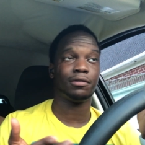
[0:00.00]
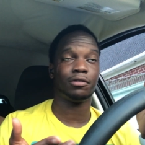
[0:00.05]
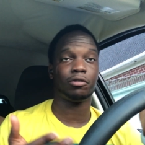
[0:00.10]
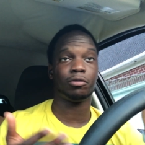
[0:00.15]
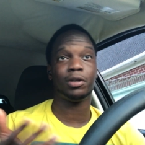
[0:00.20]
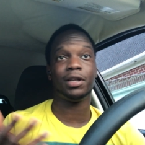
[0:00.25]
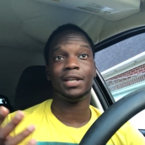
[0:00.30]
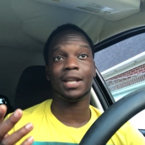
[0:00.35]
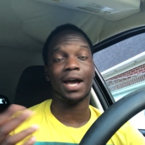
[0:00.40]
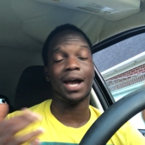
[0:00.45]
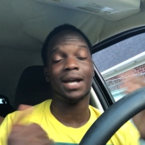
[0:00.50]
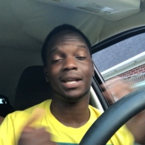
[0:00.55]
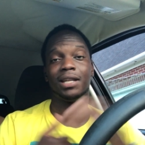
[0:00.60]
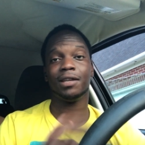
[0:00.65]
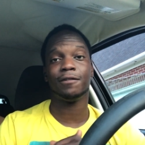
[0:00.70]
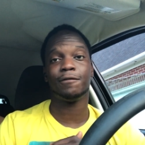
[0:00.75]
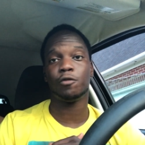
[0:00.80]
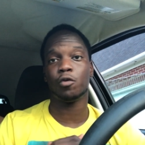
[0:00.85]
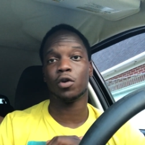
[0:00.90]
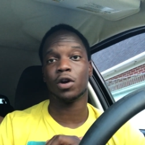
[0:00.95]

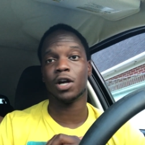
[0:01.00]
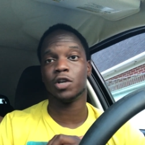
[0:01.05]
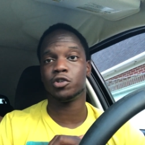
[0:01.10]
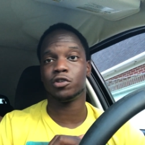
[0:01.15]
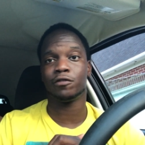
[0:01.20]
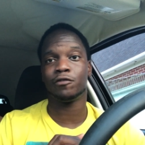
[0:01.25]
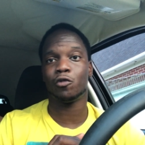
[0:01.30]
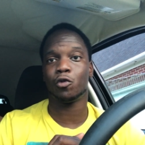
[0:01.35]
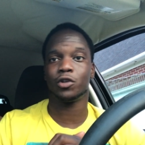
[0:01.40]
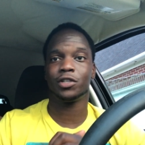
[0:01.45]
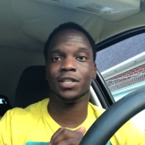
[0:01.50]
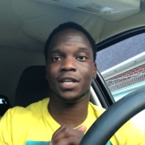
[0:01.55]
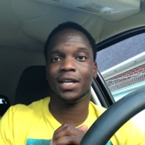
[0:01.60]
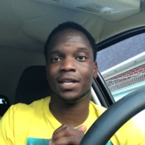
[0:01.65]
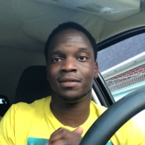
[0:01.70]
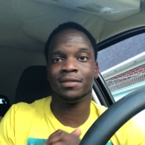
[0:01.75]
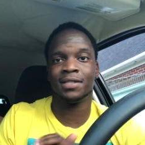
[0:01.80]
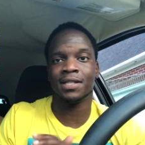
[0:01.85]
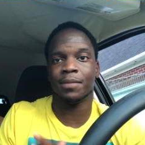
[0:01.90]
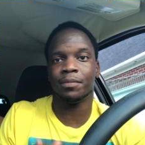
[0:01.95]
390, 400,
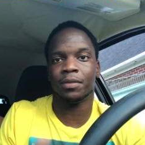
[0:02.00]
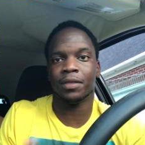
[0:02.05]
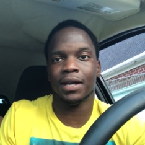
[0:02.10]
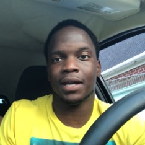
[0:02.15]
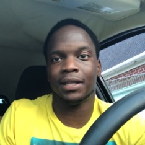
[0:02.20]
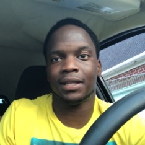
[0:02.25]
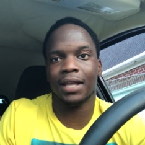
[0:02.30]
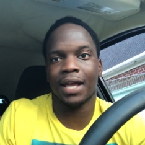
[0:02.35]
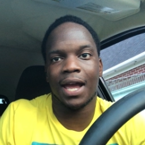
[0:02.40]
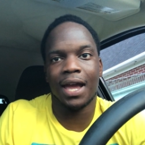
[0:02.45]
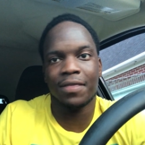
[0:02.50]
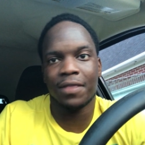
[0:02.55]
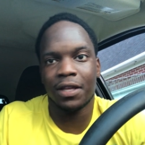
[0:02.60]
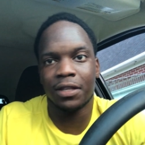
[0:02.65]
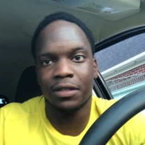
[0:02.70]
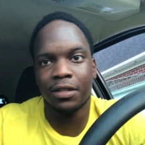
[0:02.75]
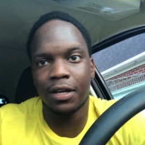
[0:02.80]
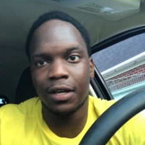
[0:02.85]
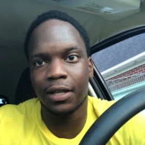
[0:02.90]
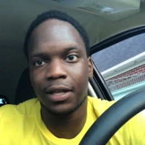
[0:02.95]
410, something like that, and they
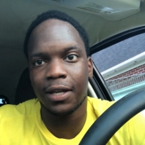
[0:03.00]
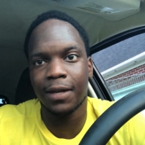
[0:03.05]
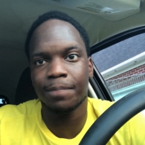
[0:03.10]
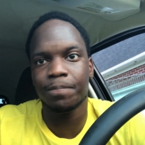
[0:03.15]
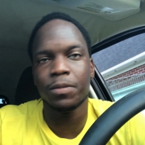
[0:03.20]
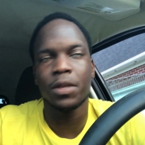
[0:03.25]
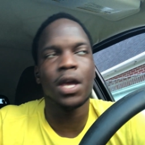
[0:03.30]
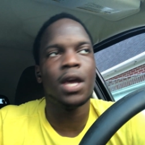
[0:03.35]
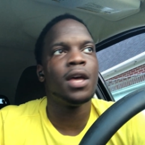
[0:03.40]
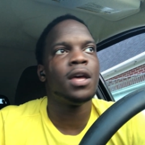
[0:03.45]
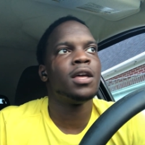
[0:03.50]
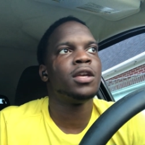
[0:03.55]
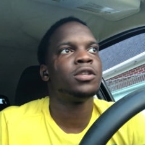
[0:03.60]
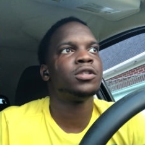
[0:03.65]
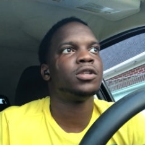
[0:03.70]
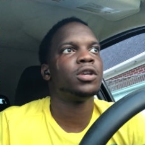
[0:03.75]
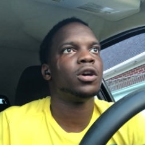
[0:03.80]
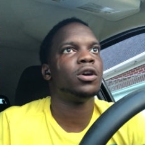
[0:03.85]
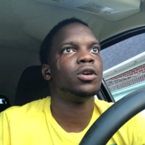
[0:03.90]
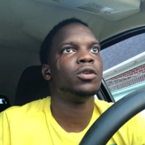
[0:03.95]
took it.
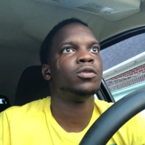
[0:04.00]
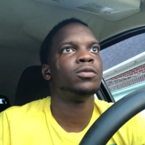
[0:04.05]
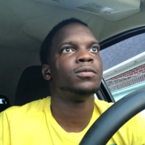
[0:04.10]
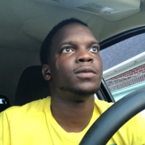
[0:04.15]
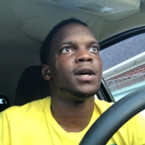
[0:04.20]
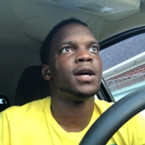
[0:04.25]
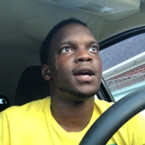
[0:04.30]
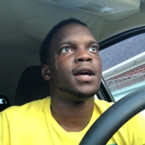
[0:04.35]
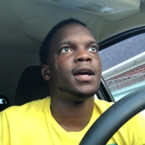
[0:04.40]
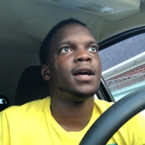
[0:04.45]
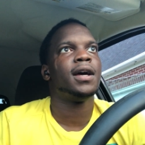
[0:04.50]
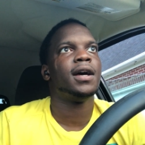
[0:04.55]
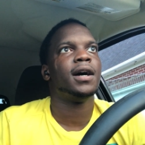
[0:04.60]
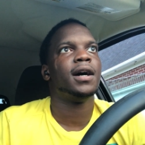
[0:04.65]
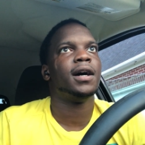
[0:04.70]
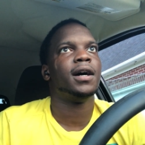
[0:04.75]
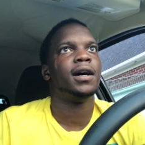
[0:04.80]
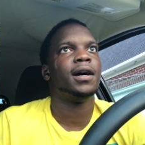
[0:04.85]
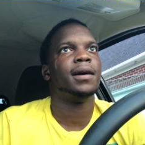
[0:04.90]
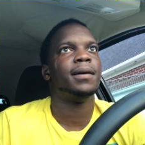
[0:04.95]
So
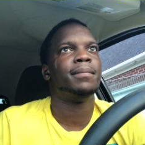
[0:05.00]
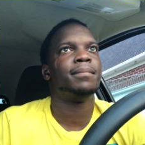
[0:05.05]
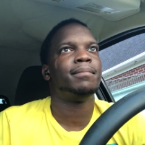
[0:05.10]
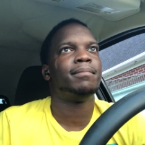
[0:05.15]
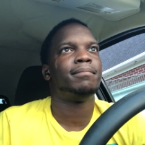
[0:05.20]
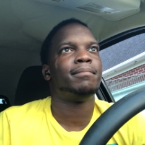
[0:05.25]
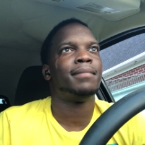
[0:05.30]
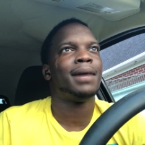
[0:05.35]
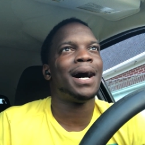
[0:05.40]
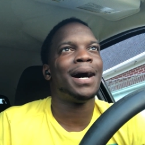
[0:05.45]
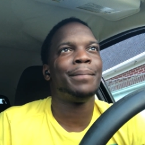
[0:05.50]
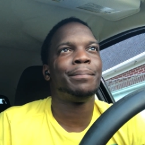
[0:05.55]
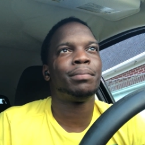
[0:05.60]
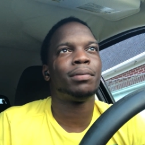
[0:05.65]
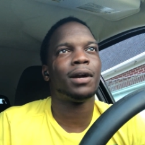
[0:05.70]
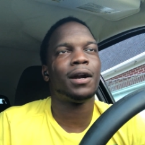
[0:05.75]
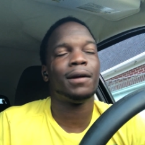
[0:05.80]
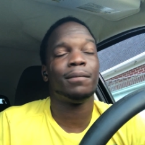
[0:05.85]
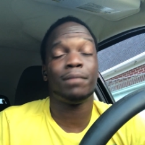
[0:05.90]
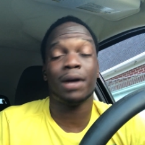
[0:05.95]
um, my
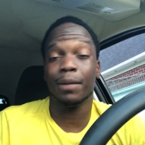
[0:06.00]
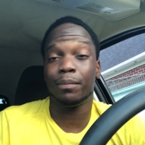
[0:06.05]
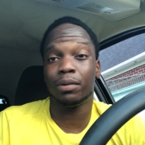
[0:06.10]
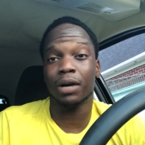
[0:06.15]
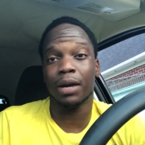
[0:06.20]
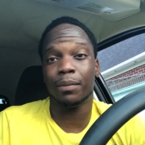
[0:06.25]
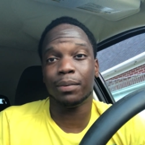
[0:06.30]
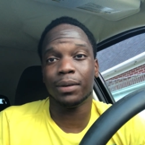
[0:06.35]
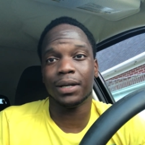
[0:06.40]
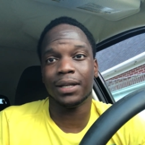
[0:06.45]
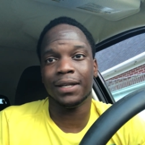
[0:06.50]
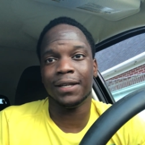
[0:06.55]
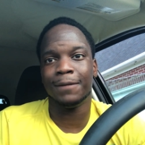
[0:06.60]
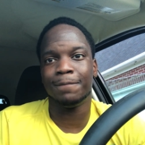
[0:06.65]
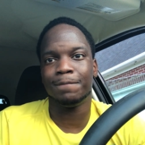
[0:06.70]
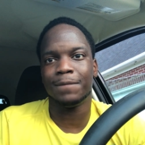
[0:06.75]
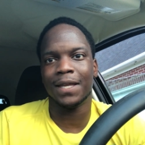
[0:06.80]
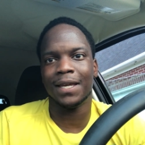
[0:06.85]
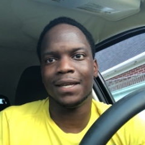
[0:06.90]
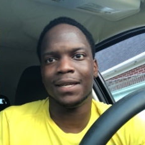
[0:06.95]
pro my property
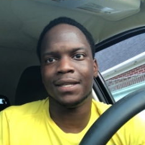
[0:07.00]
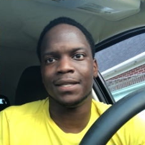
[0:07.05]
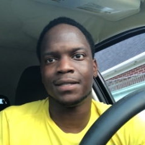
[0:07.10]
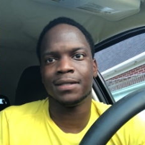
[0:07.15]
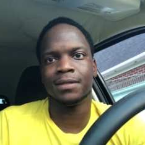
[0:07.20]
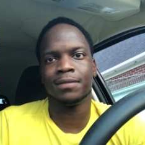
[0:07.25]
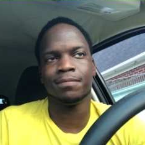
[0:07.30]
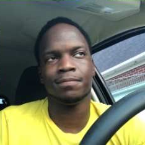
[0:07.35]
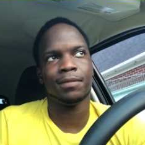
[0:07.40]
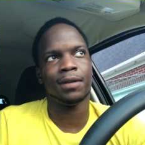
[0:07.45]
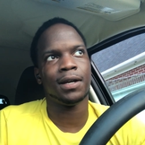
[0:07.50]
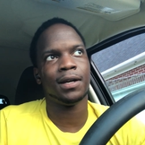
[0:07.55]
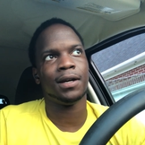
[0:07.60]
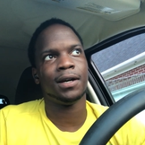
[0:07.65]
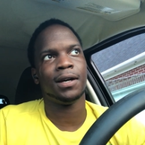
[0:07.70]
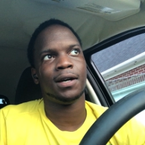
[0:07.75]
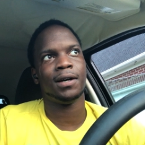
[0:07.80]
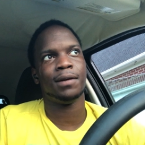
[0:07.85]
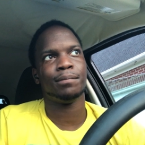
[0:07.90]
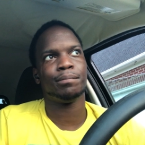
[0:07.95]
is
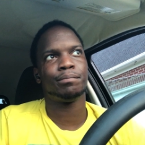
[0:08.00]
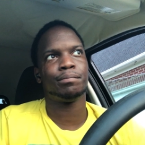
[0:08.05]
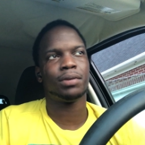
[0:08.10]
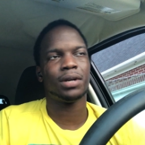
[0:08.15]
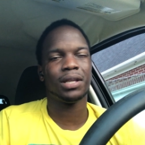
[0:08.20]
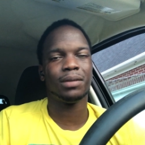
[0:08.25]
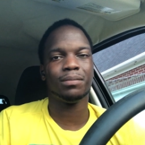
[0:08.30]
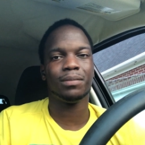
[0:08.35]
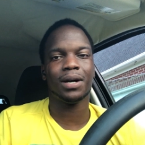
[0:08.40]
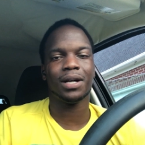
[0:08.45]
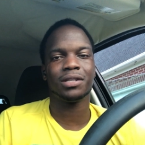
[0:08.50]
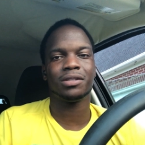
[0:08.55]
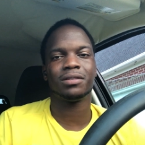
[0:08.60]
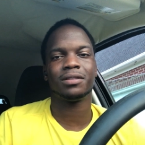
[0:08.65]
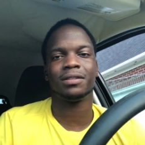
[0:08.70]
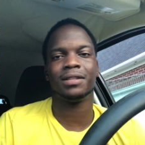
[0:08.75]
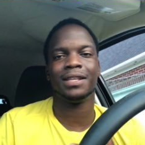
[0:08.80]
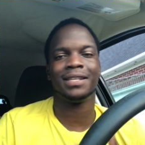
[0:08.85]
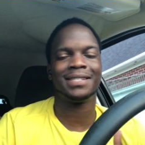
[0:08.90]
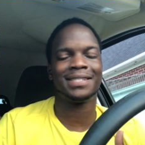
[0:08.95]
um, pretty
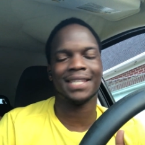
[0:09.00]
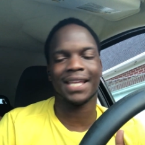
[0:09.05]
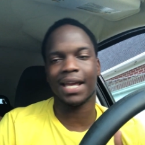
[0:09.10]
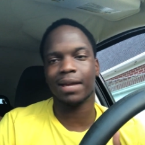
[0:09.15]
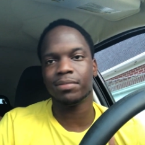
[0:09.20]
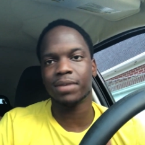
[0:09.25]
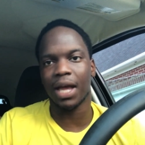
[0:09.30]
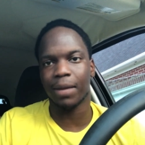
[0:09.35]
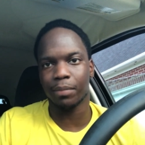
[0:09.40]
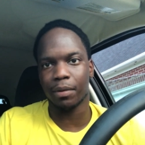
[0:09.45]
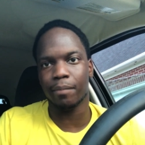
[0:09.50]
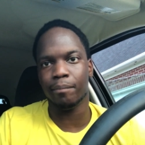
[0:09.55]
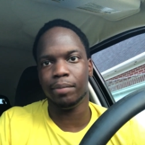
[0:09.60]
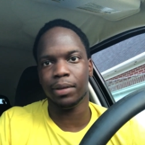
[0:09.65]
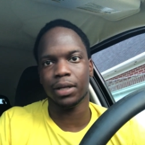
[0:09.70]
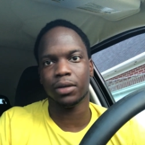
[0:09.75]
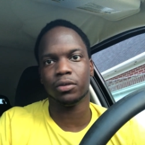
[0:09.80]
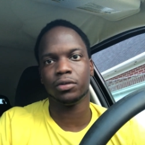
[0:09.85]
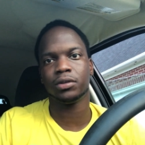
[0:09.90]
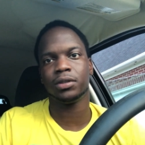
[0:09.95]
much the same type of
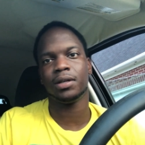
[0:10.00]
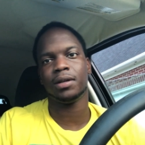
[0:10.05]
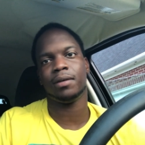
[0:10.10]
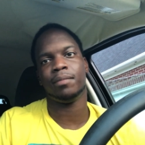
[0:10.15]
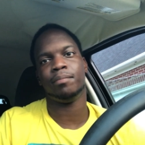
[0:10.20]
build